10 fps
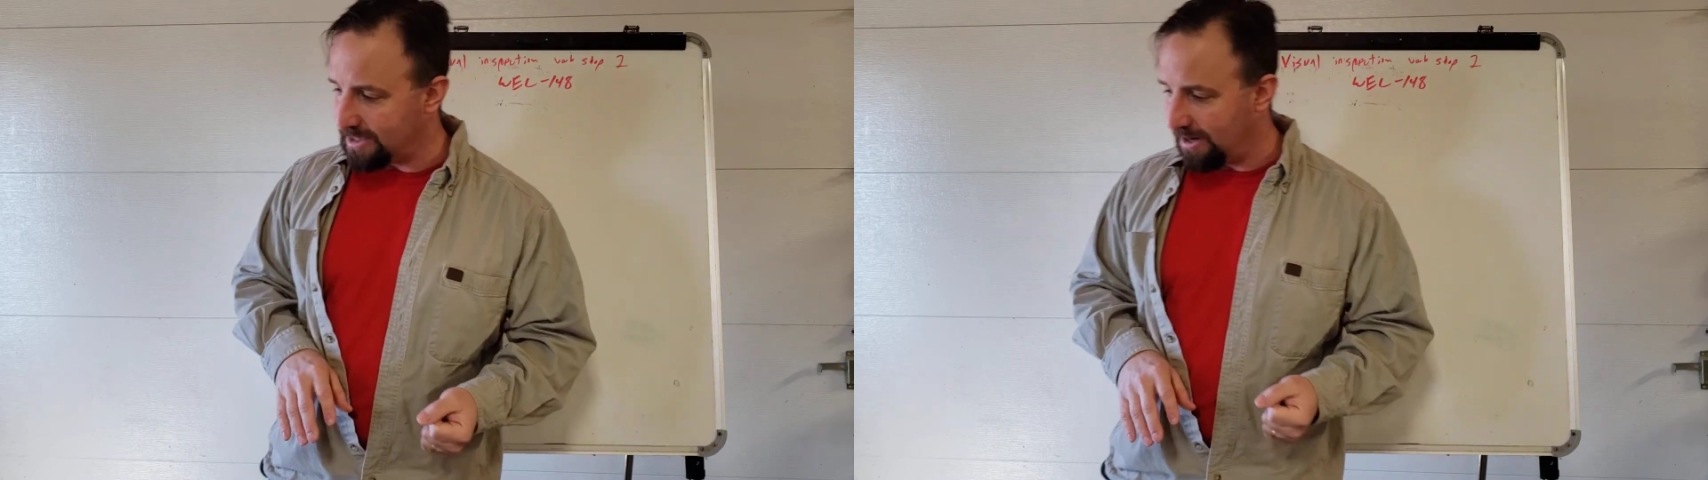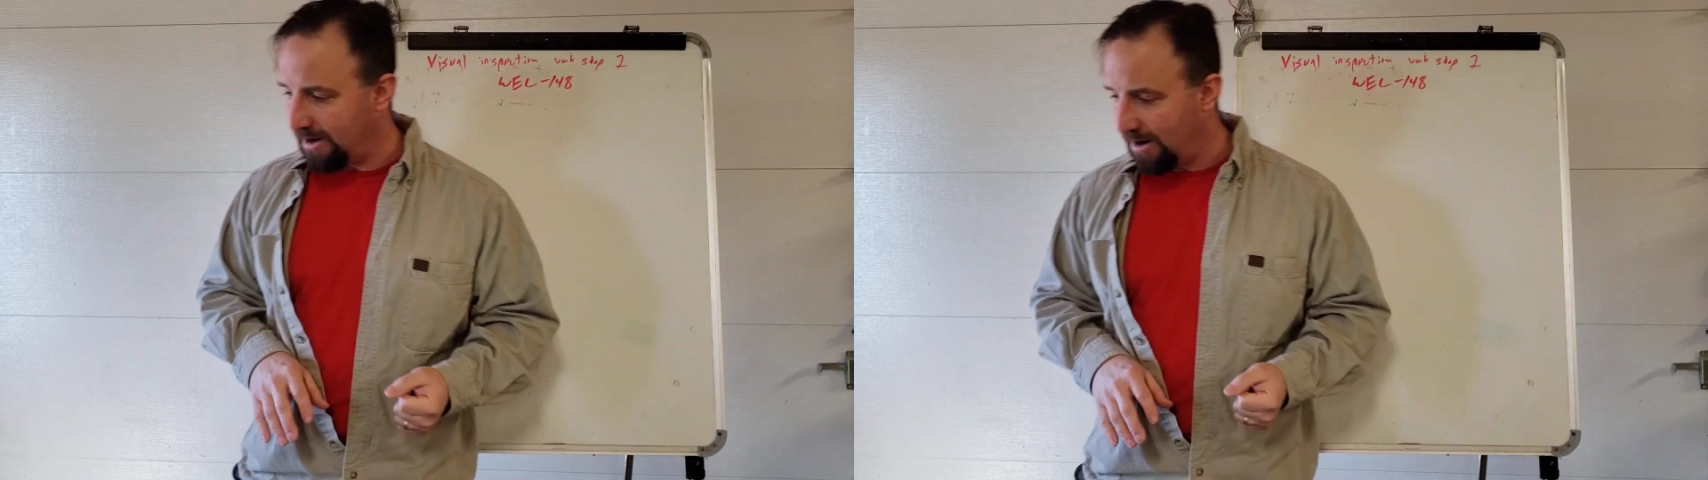
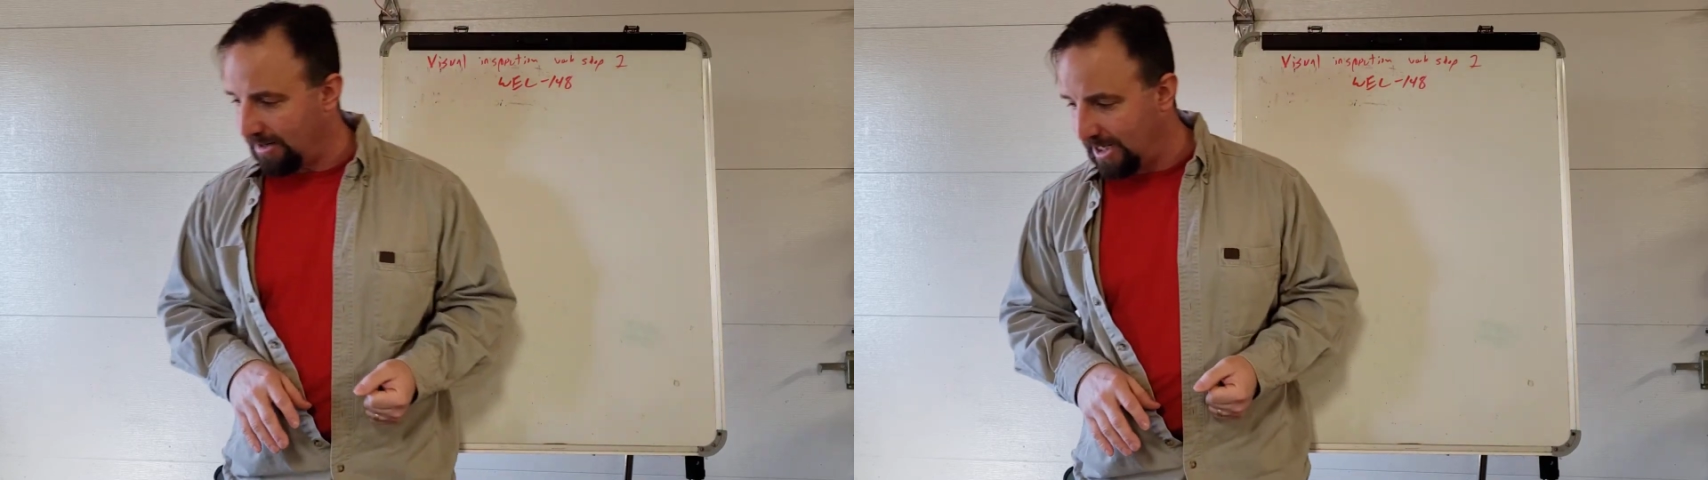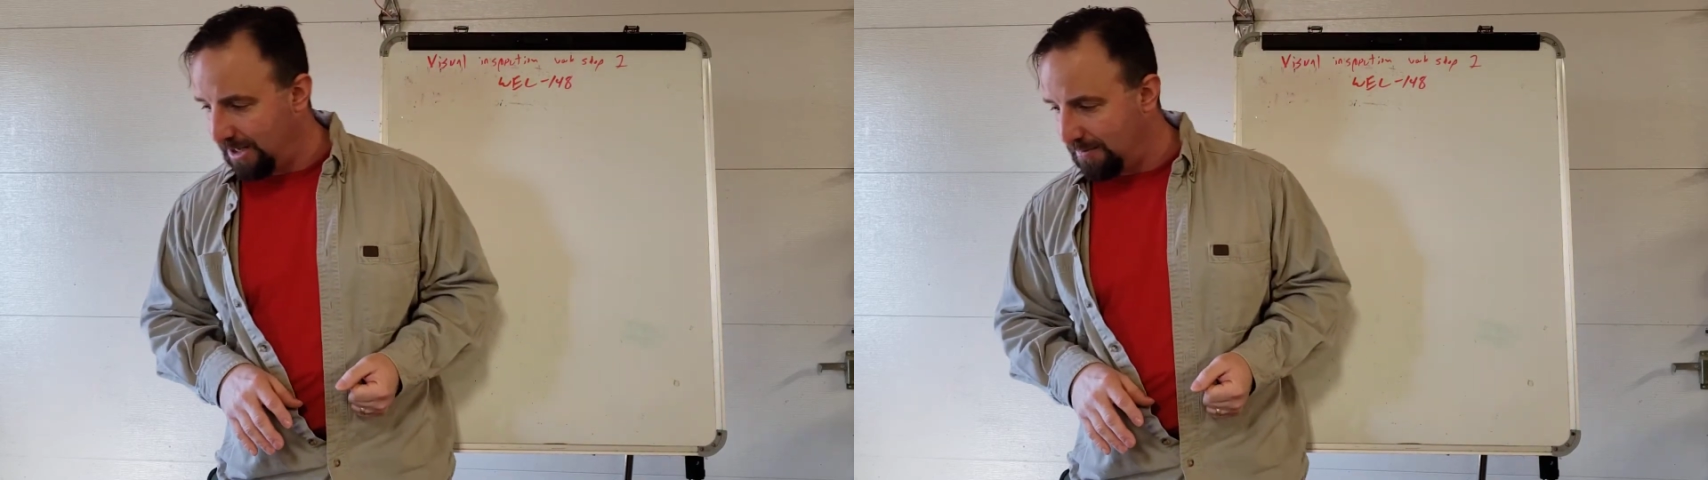
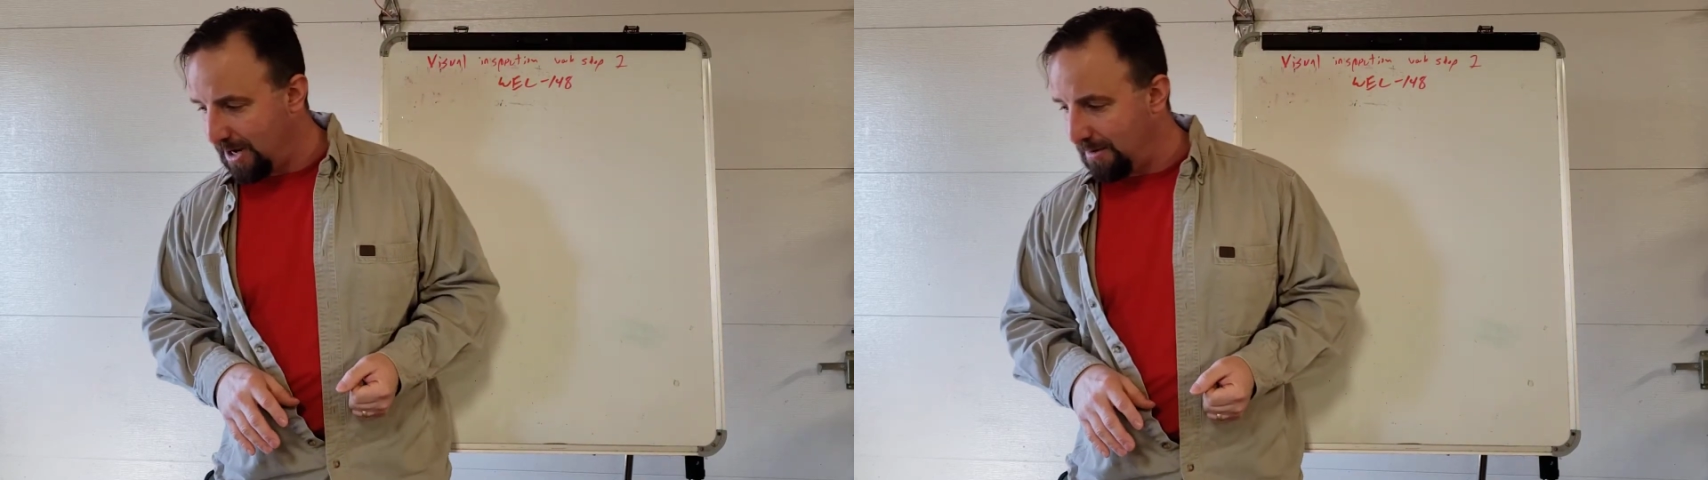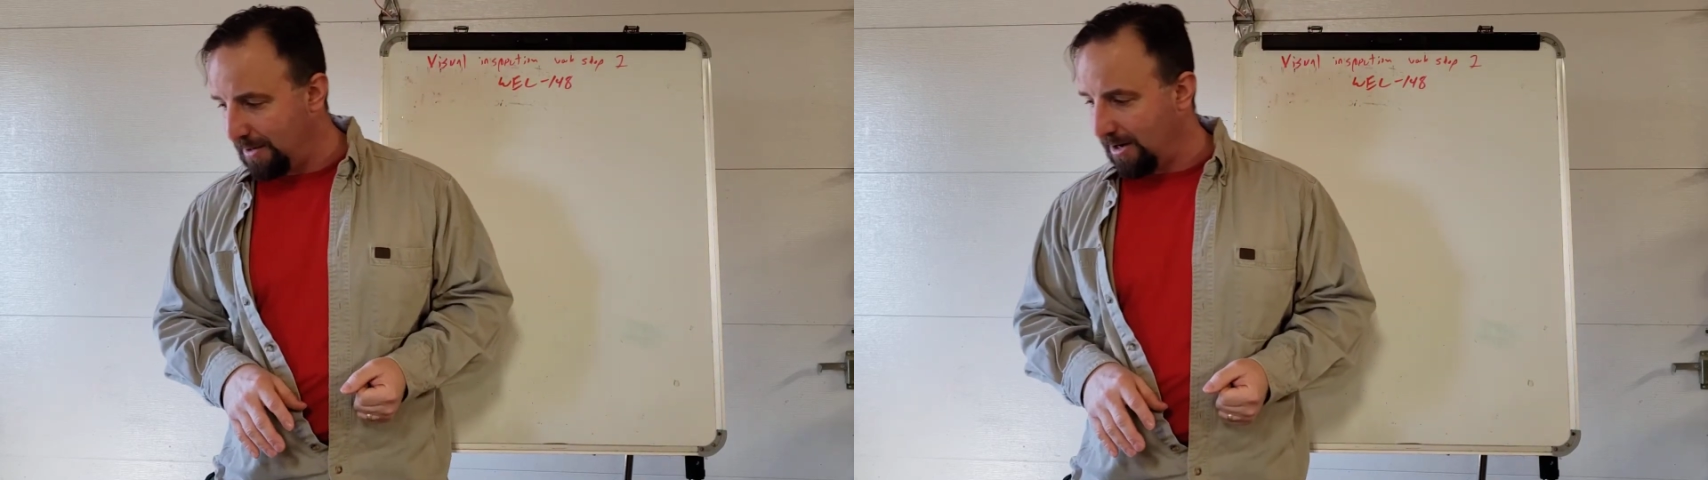are keeping
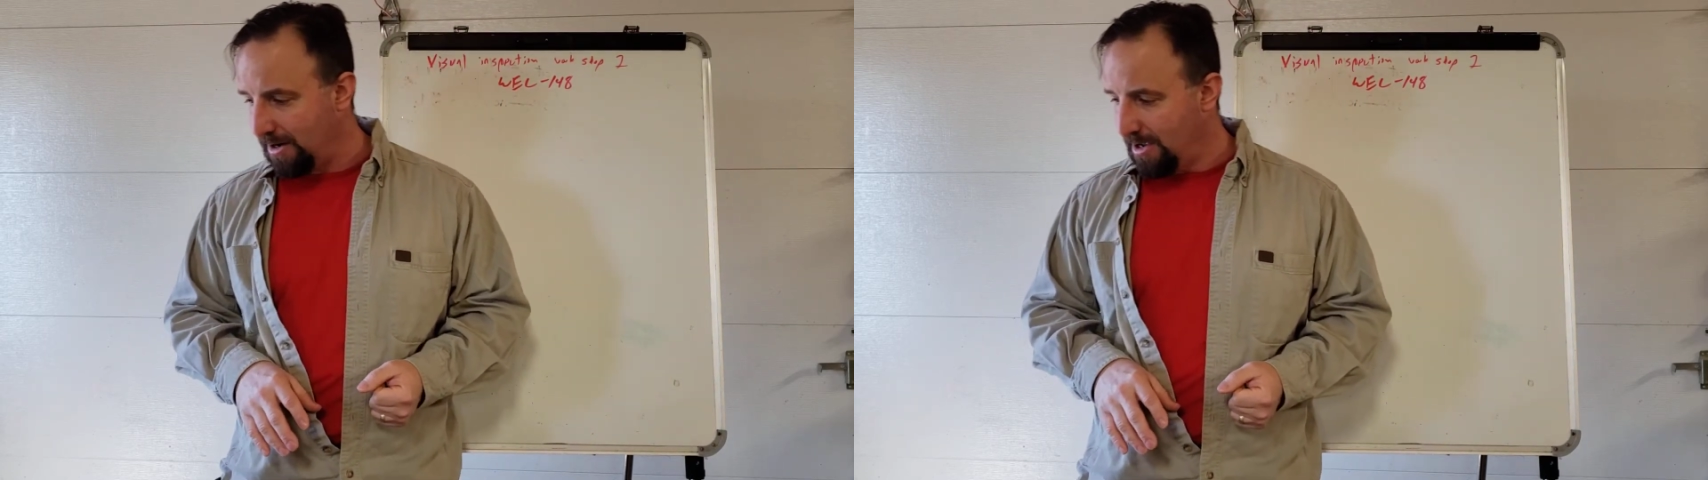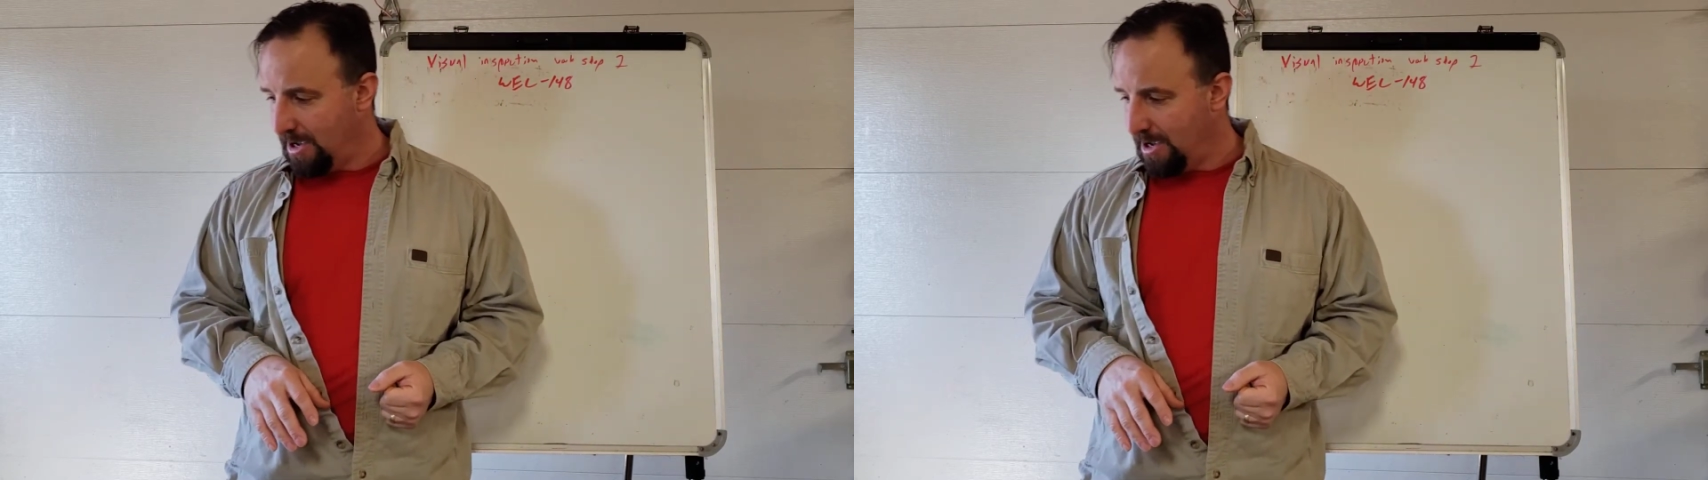up here.